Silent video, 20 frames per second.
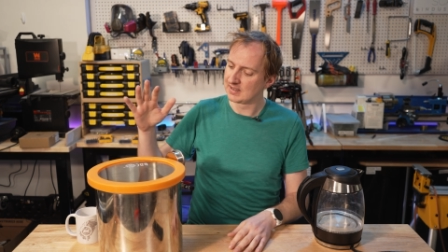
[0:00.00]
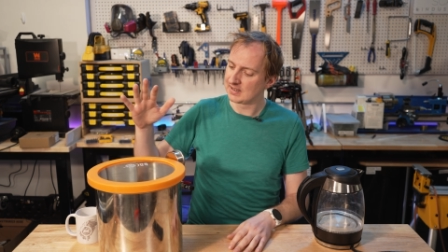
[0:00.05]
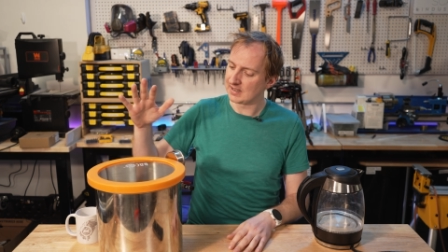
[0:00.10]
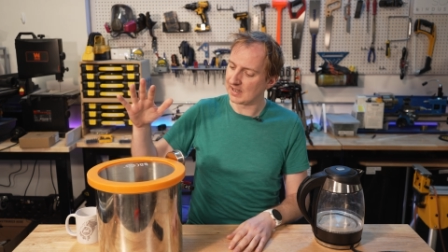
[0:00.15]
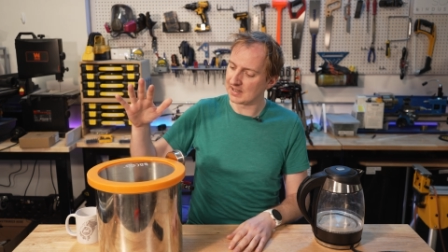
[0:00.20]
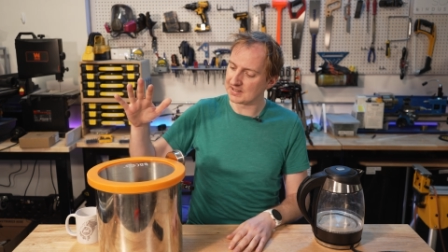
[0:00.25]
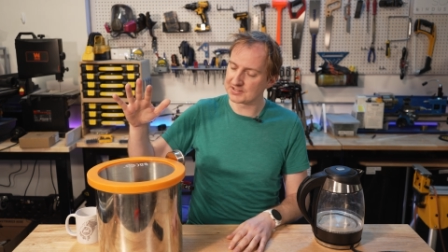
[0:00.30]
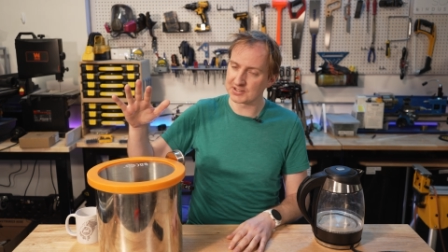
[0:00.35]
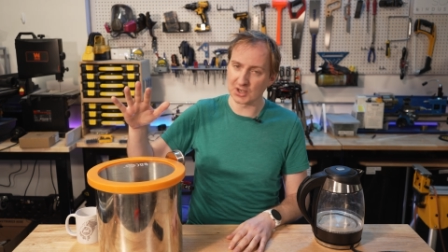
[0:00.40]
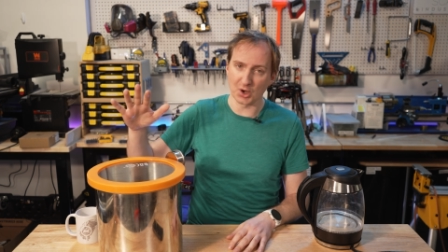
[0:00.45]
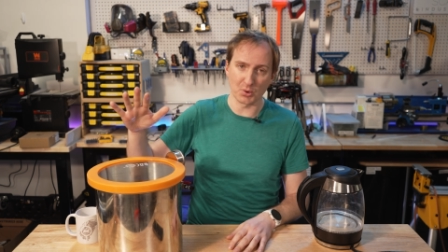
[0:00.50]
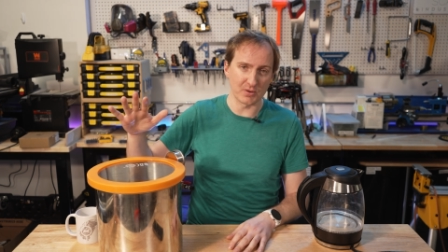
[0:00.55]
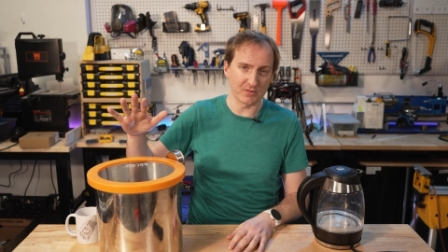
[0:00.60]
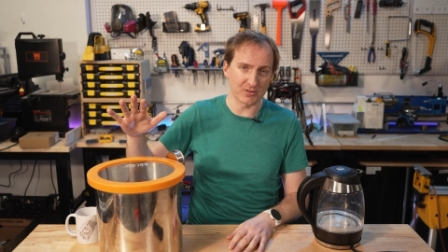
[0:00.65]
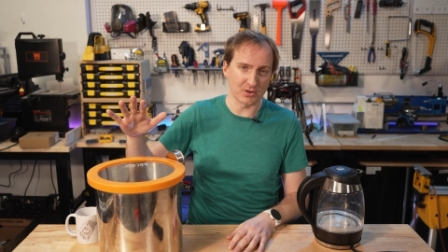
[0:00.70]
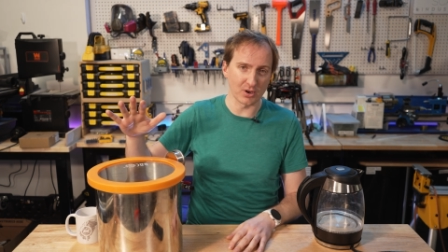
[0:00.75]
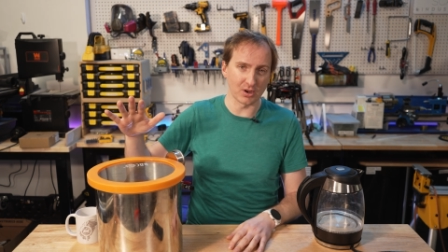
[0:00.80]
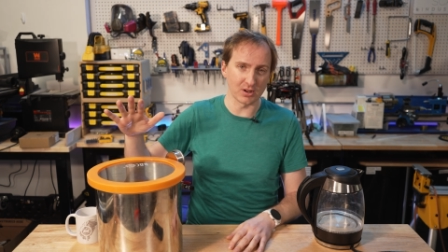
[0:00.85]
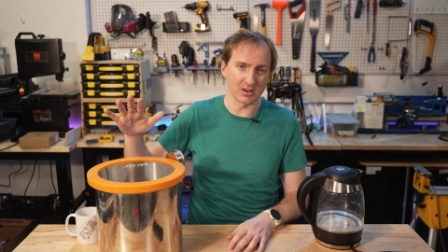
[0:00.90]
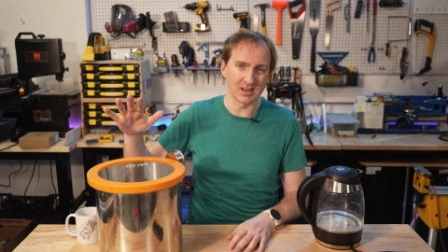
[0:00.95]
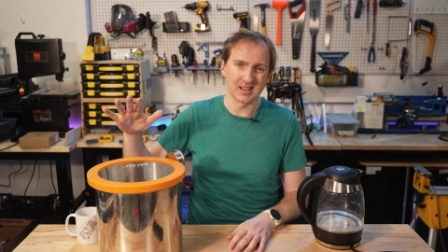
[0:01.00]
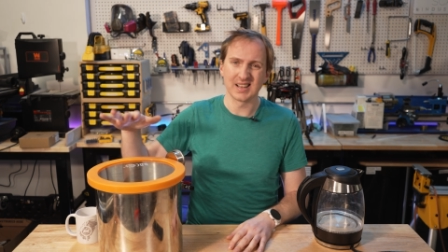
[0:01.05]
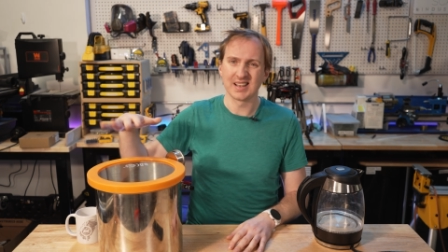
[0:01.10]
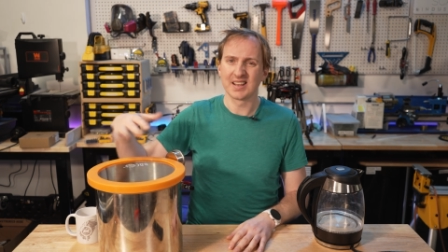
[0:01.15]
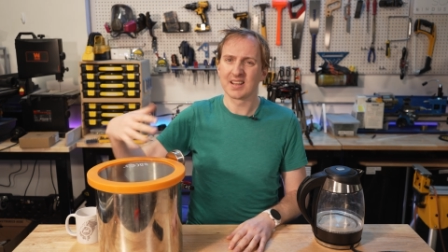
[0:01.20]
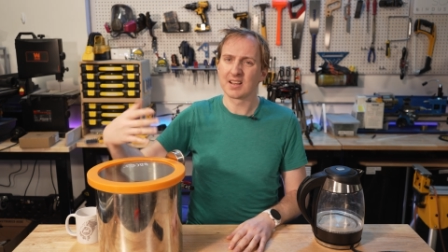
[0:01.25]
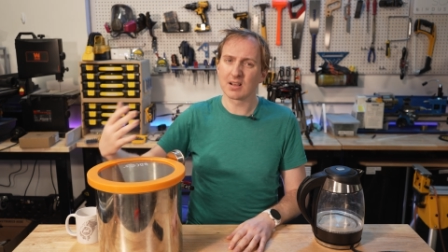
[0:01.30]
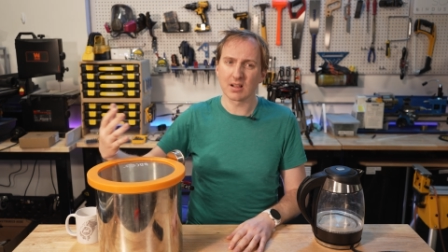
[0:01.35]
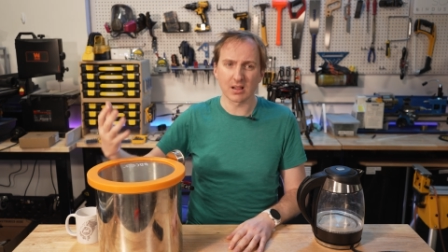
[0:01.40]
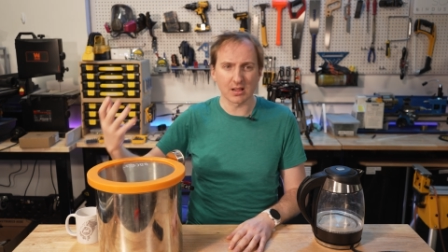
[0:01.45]
And so we've got
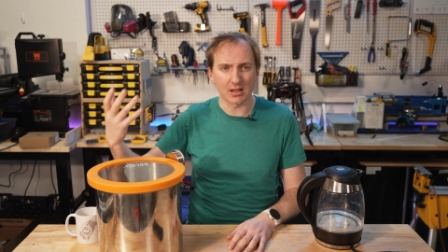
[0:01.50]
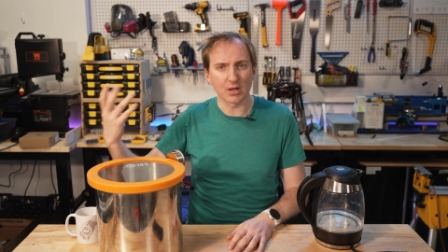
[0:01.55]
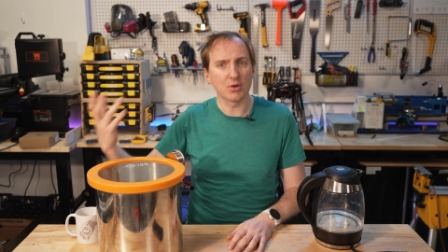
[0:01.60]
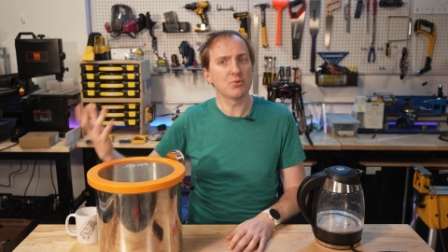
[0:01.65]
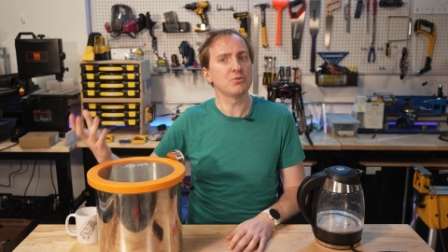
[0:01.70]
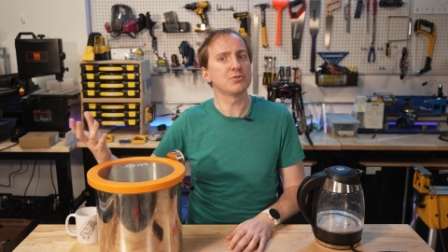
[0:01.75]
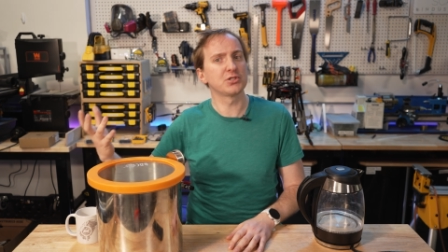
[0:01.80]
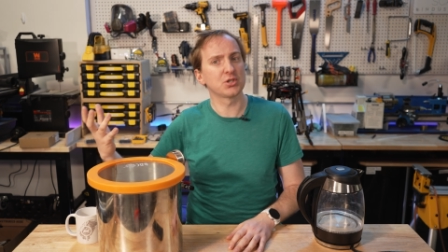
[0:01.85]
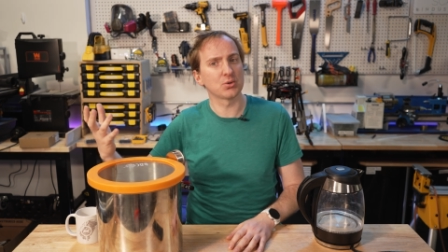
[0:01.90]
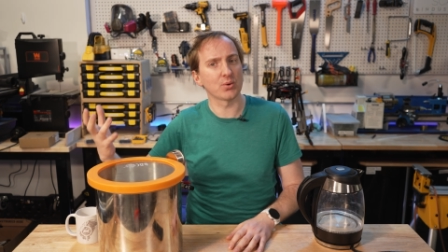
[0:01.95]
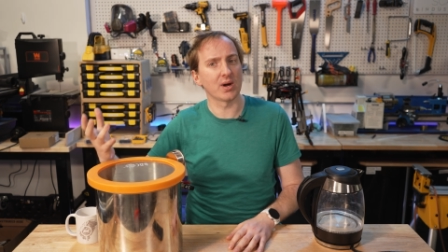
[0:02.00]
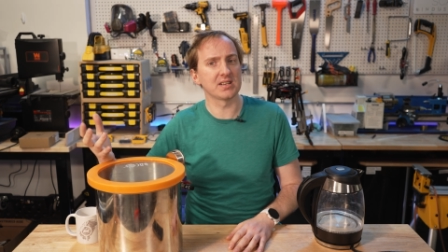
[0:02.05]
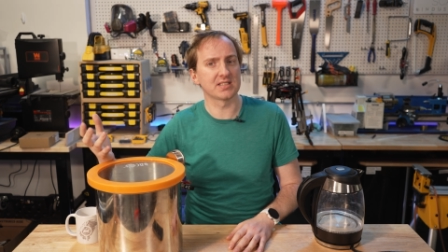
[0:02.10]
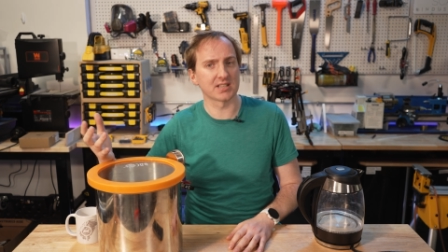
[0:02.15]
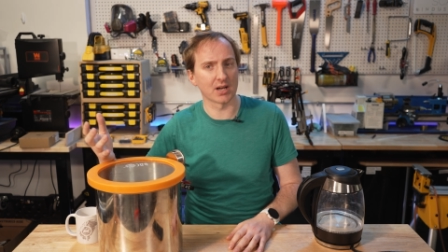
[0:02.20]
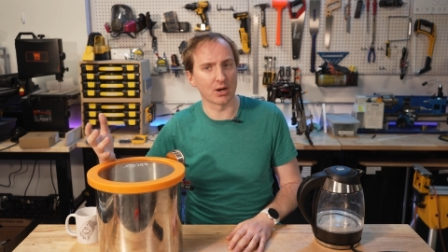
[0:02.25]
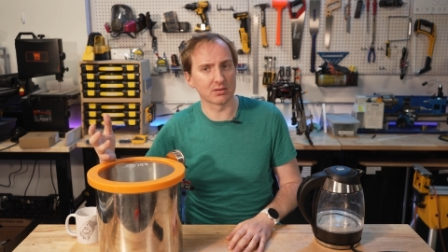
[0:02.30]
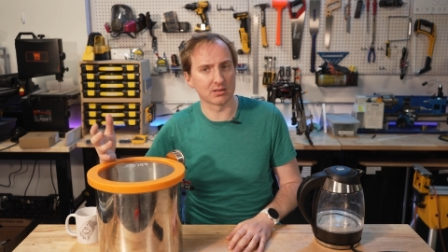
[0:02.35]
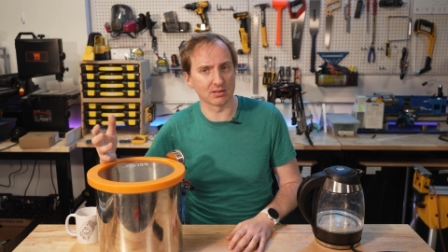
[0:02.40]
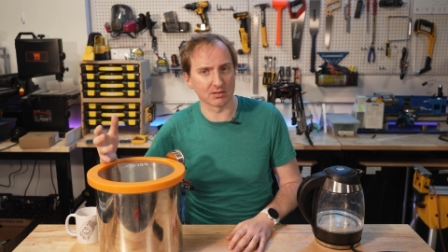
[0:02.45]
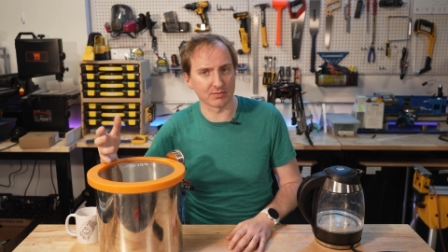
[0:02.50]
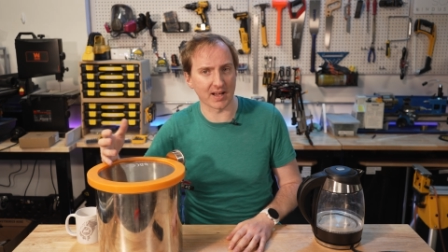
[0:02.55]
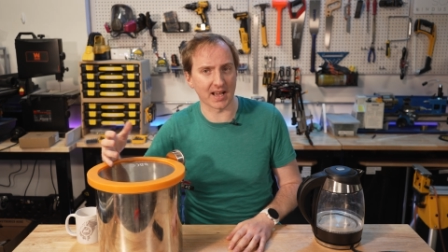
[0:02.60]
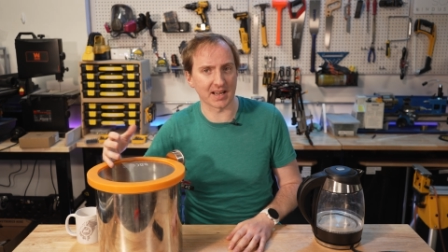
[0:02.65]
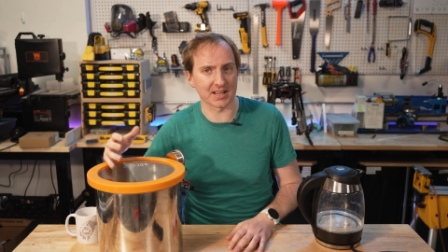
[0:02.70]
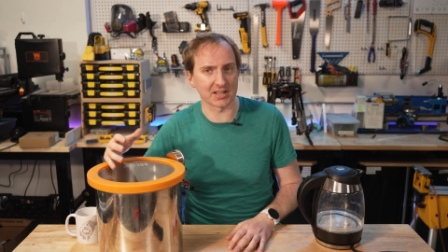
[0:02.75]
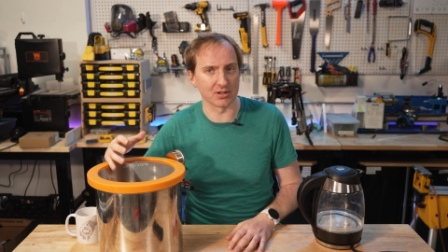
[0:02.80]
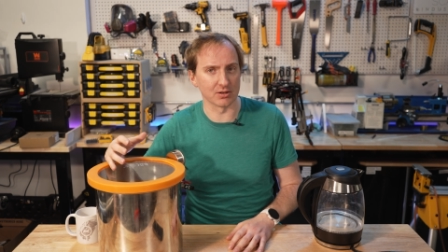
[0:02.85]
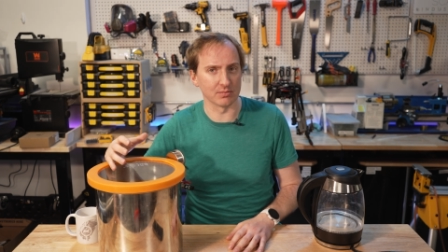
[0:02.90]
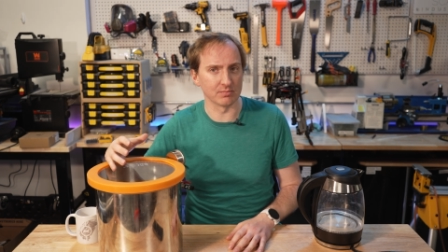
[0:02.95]
close to a total
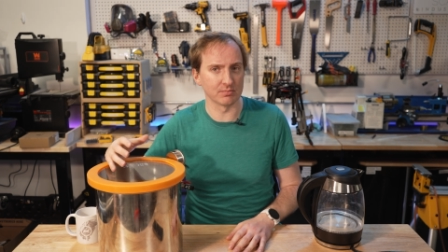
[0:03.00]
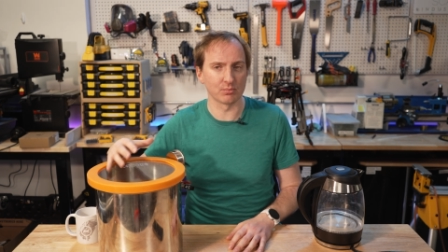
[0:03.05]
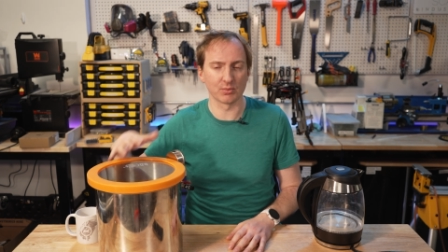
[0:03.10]
vacuum.